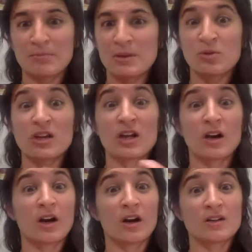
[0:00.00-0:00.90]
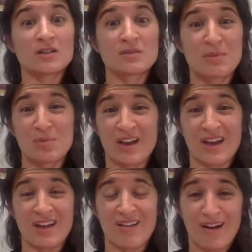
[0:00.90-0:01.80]
people get hurt, people
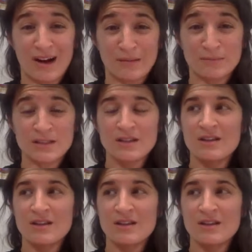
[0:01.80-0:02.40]
get harmed,